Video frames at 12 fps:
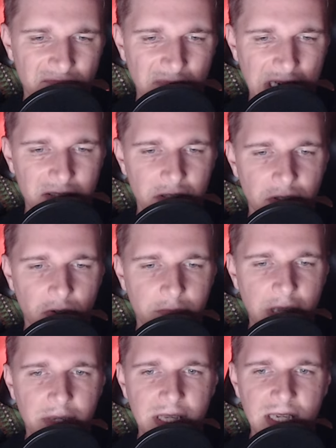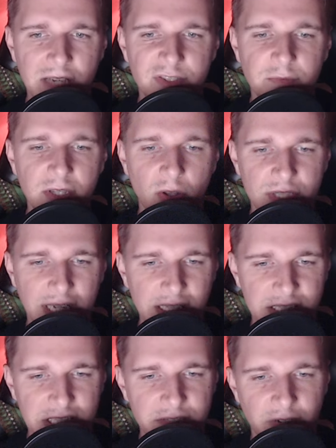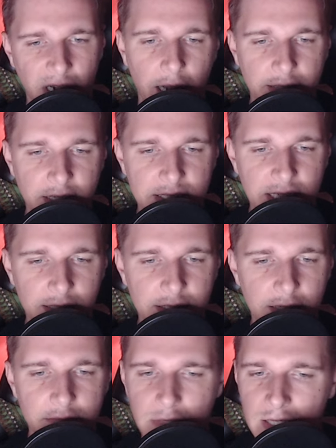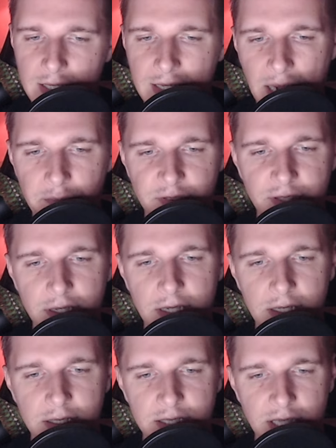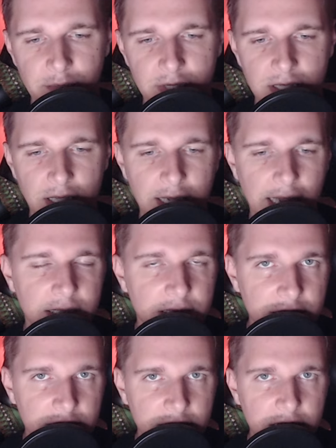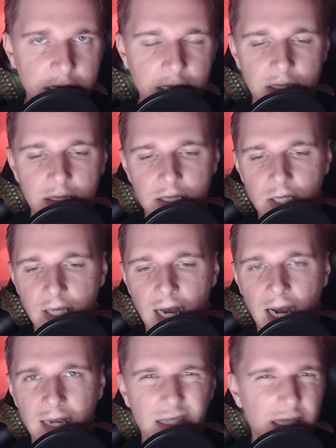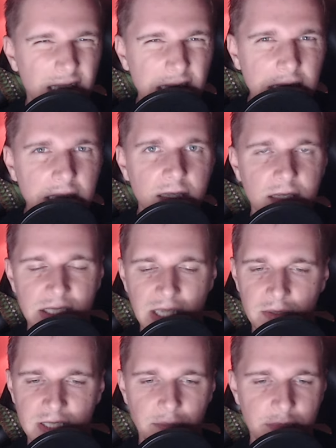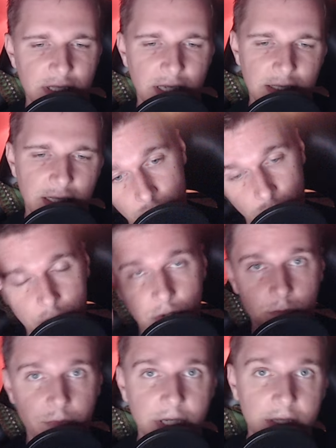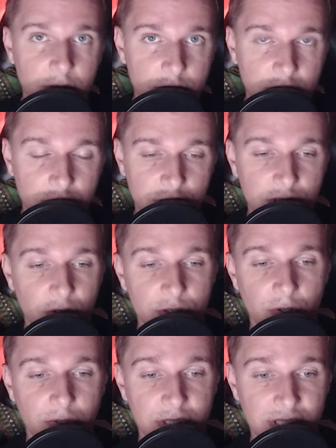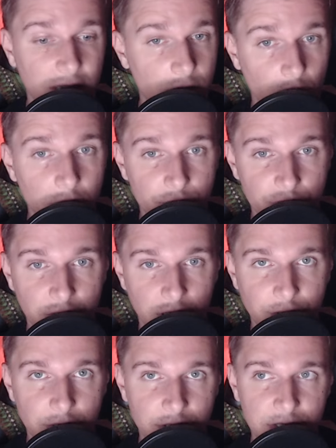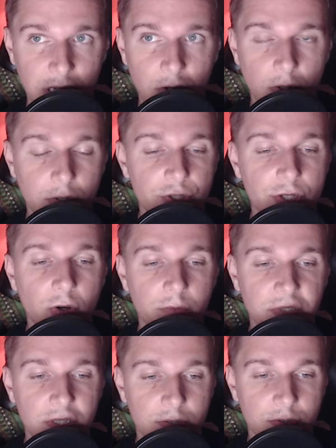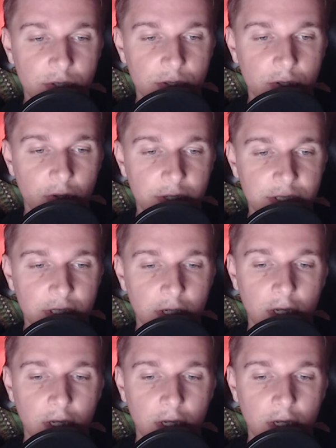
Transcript: I don't know. He gives me those LSE vibes. Adesanya, I'm thinking something like SEE, i.e. something like that. What got me into socionics? Psychology, actually. Psychology got me into socionics.